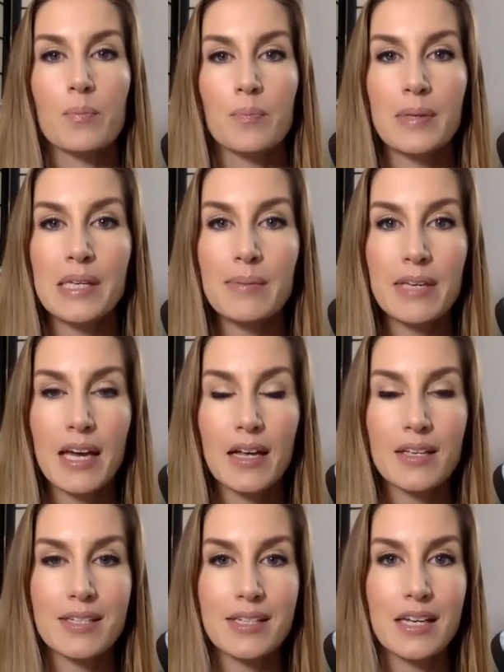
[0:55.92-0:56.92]

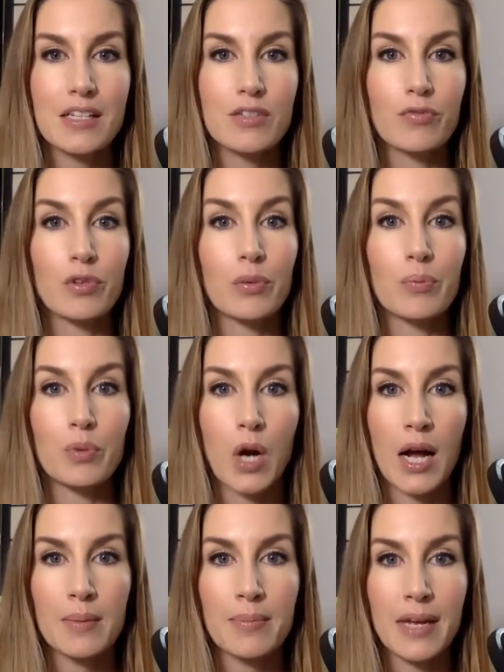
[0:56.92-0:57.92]
BBL stands for
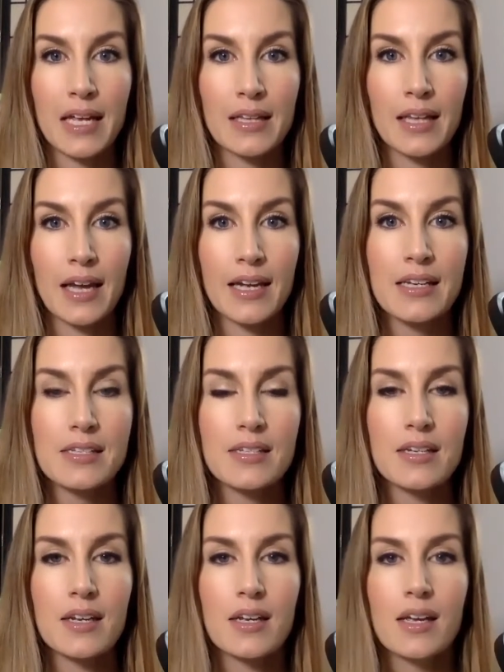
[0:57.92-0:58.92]
broadband light.
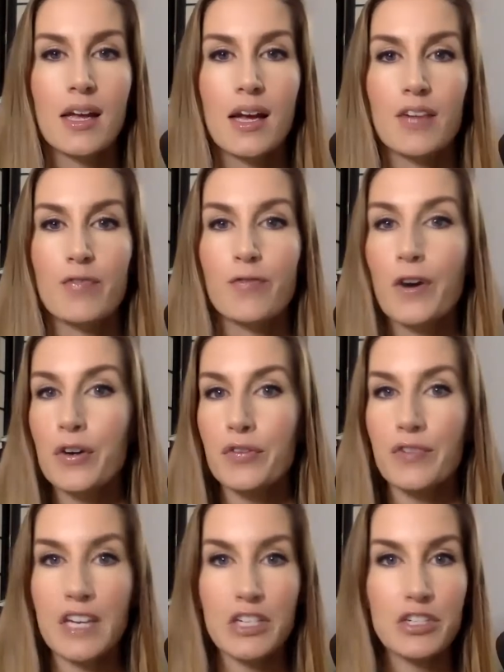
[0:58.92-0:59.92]

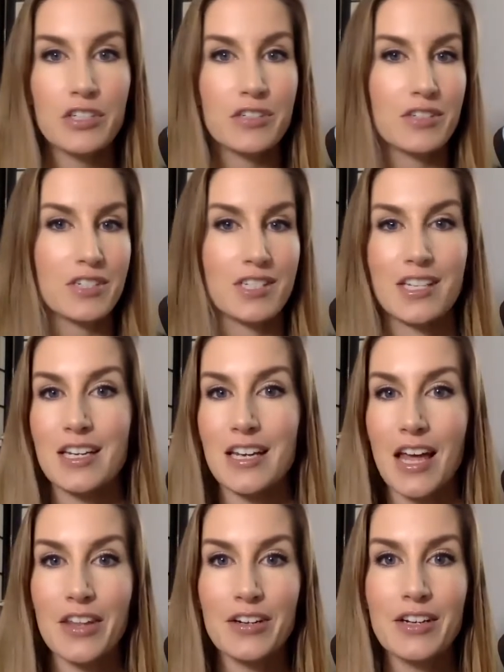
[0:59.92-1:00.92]
Photofacial, it's just
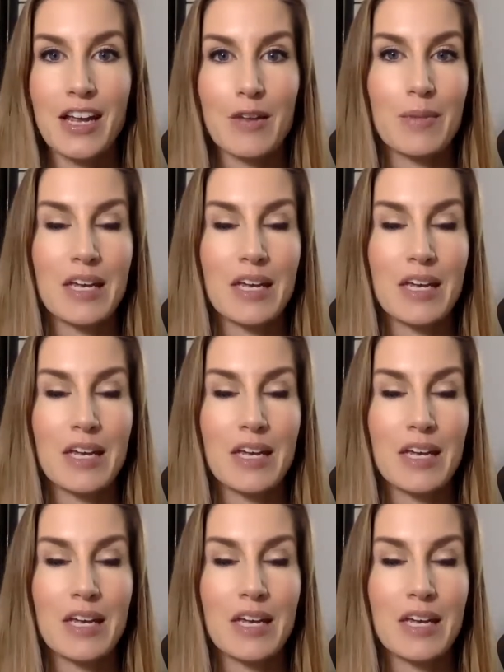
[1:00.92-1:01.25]
another name.